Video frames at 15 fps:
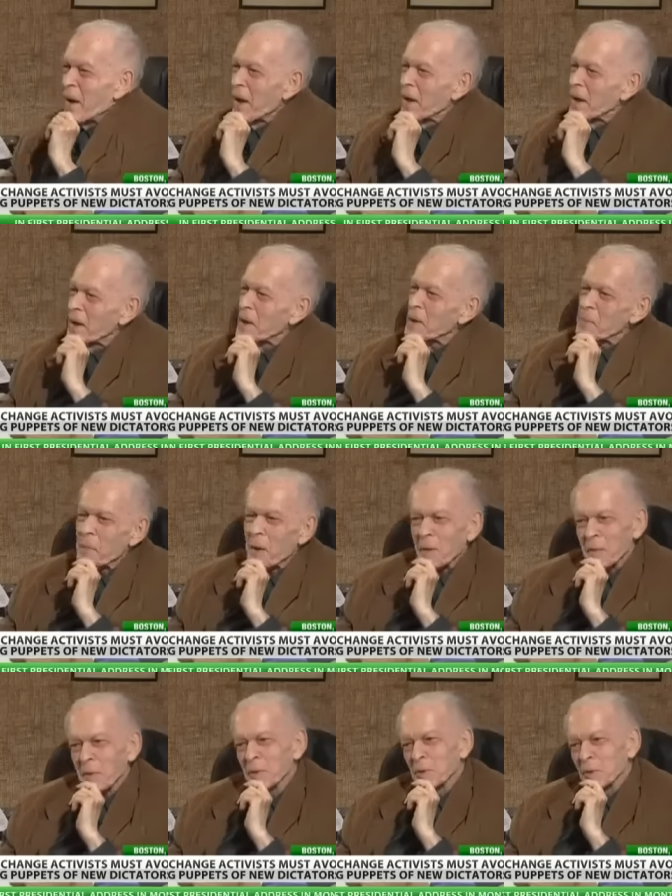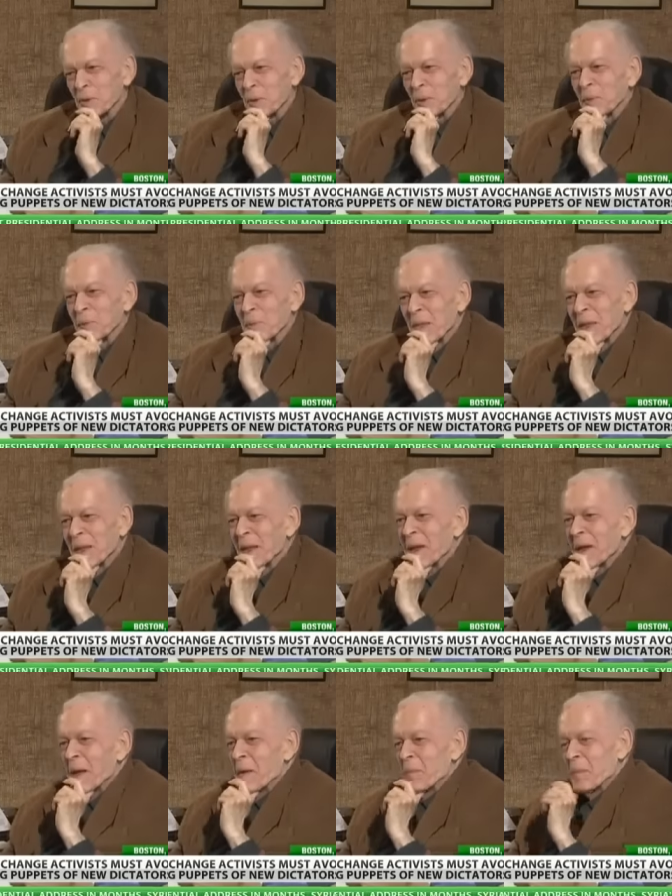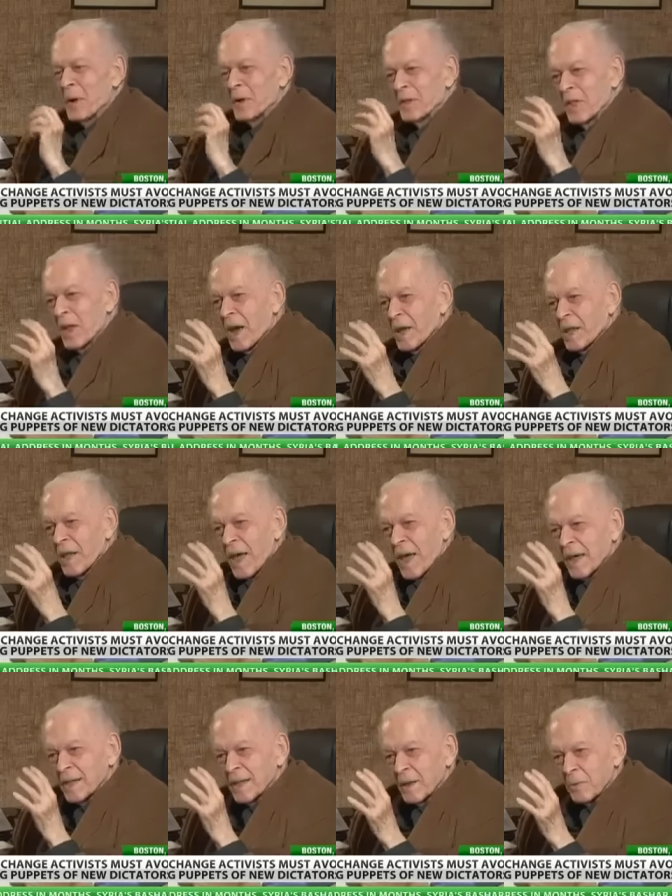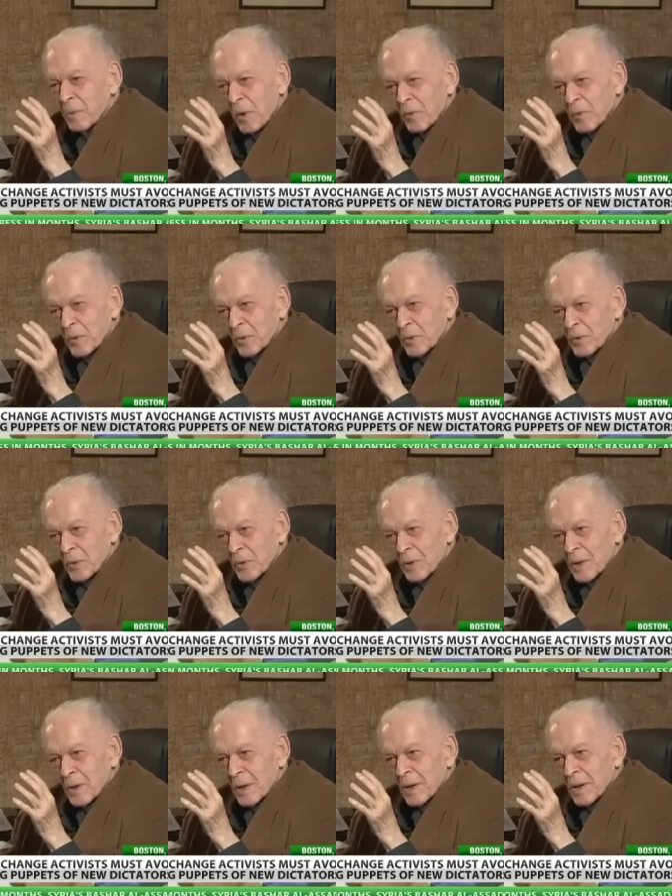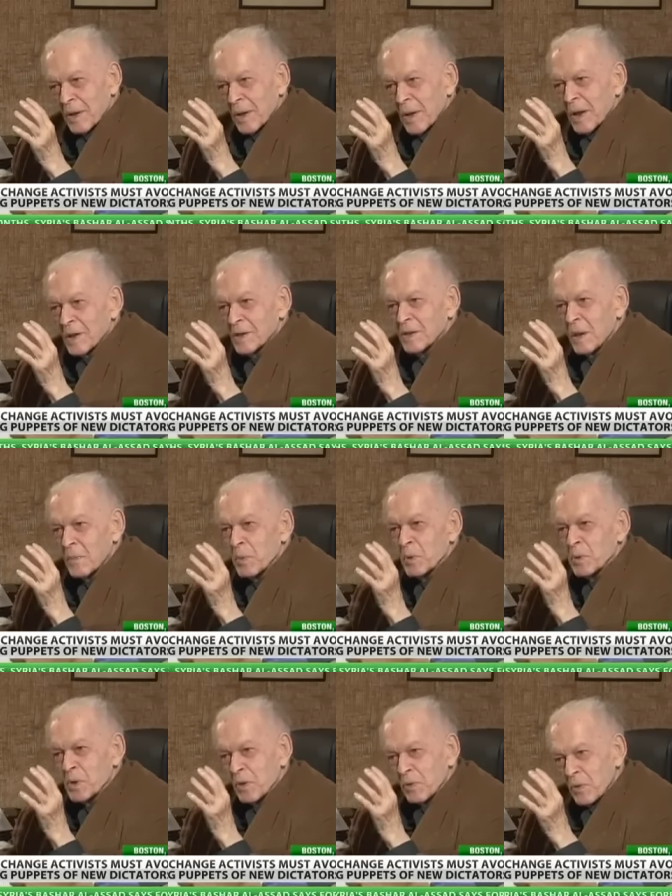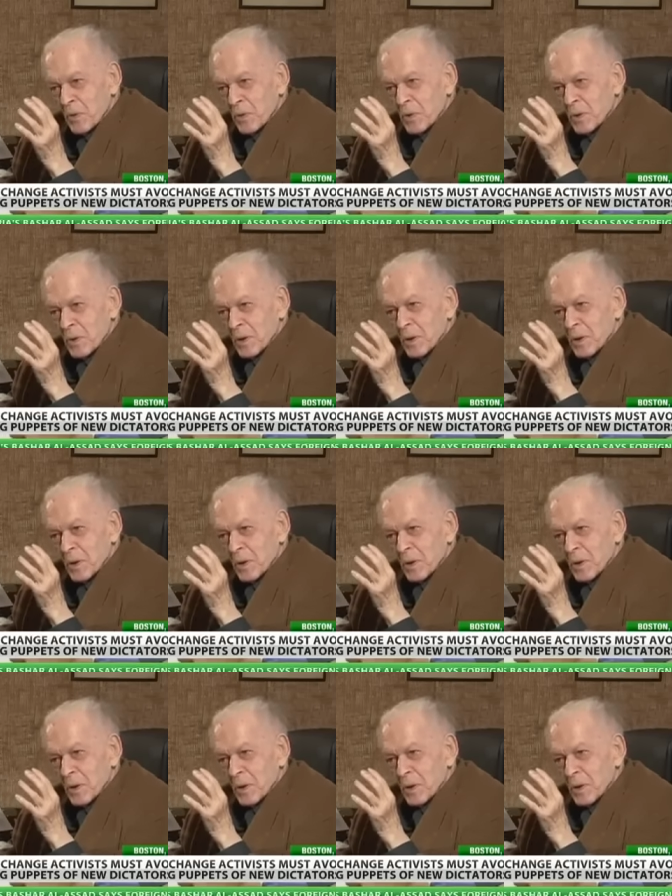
It might be true, but not any revolution. Some are different.